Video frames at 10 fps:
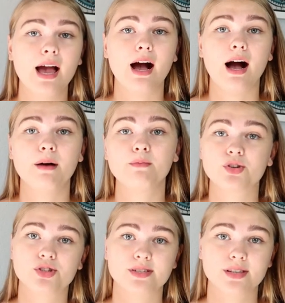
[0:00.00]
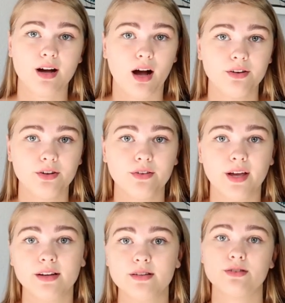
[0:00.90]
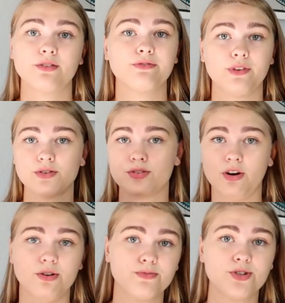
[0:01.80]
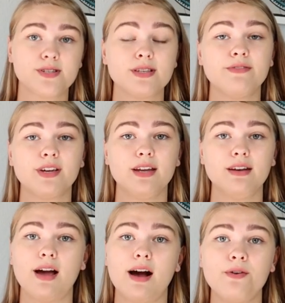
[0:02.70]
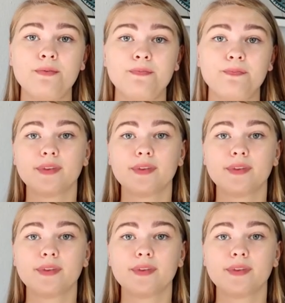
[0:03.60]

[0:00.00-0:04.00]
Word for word: um, which is the condo that is her first home she's living in now.